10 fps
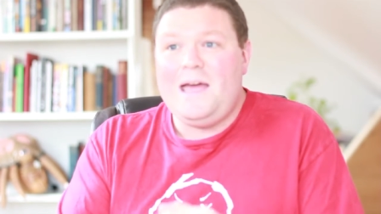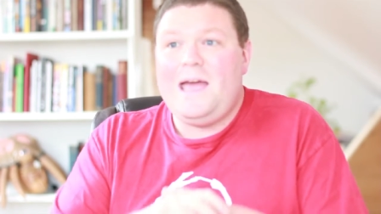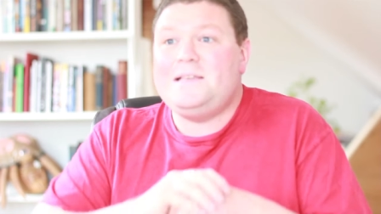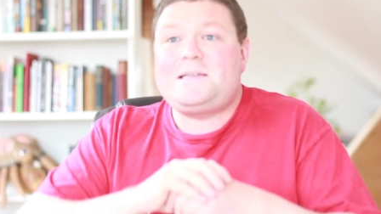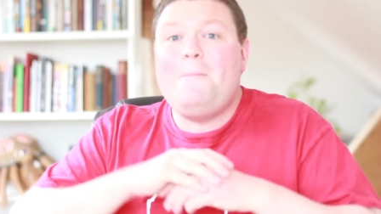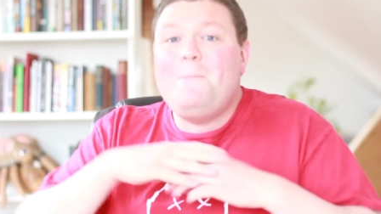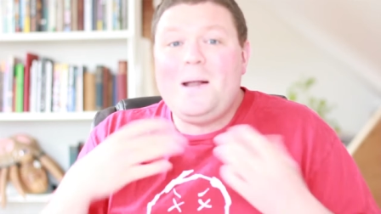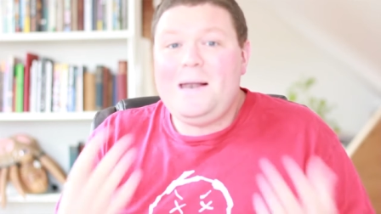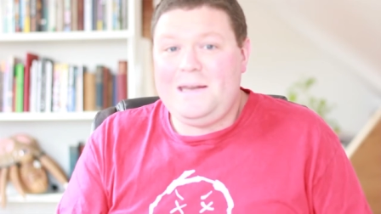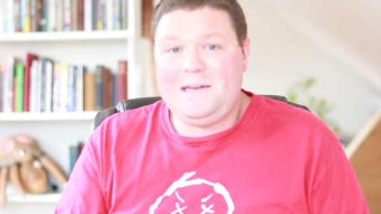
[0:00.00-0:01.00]
It's
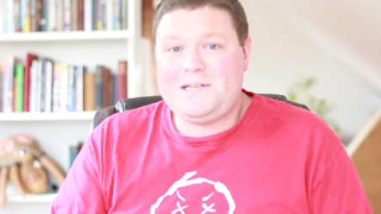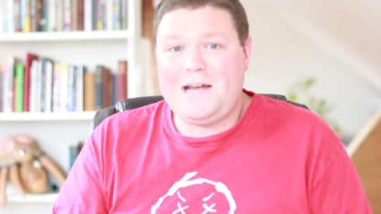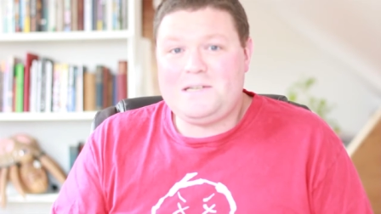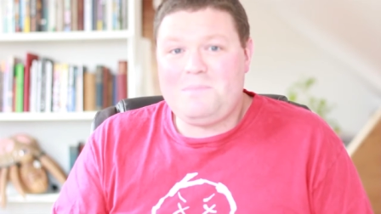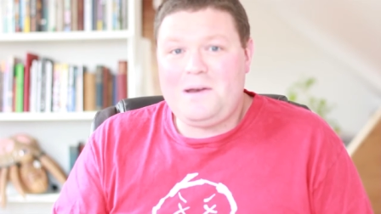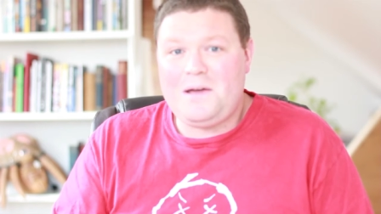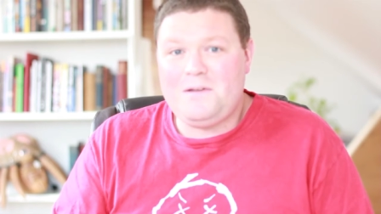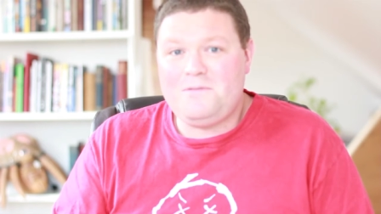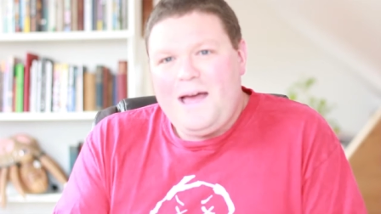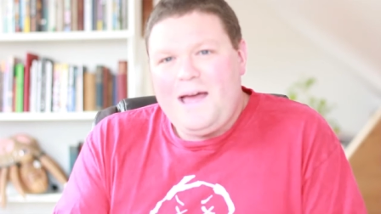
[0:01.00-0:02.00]
completely changed my
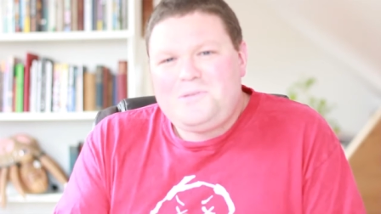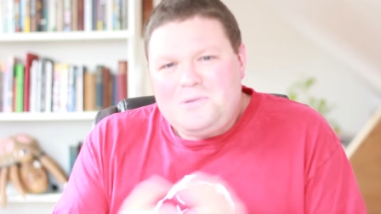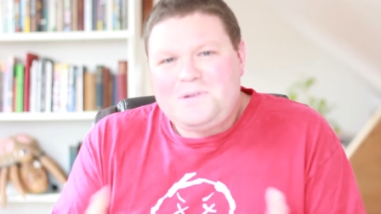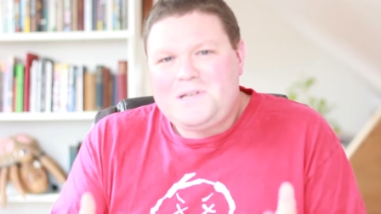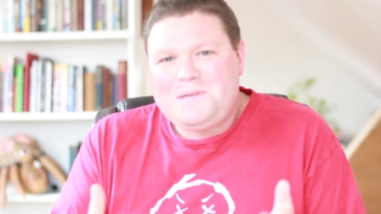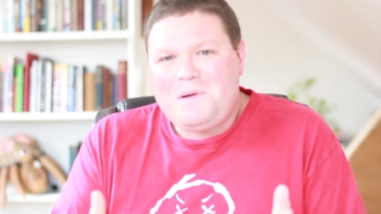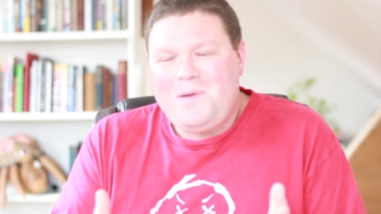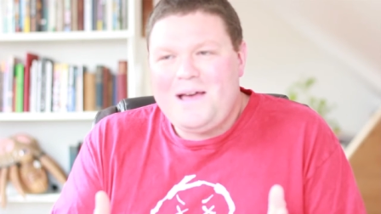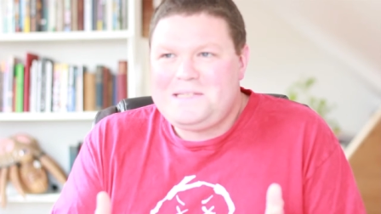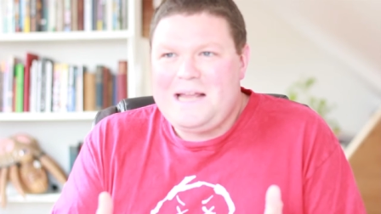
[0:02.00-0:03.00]
life. It's also changed my
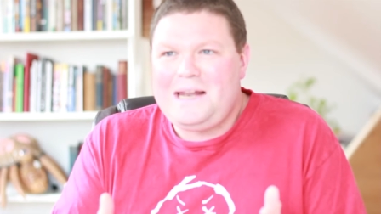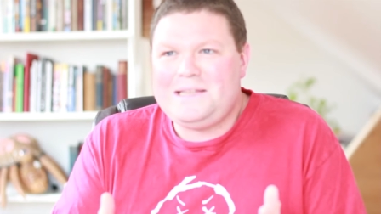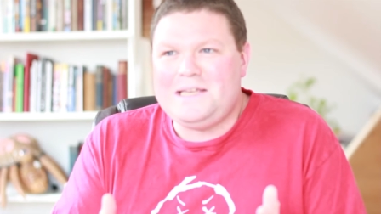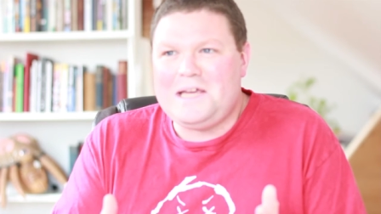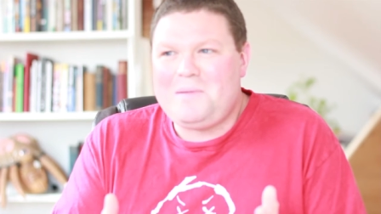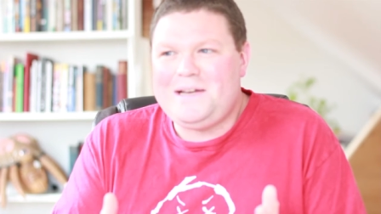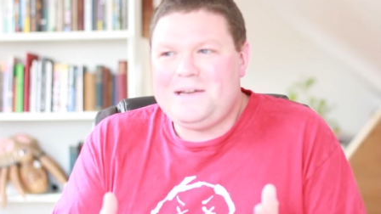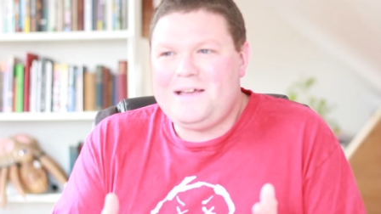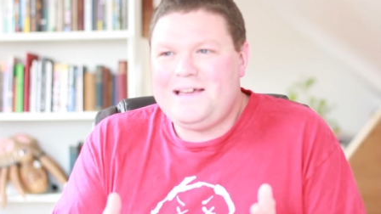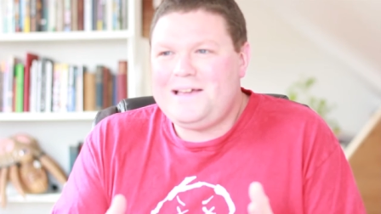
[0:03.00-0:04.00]
personality. I mean,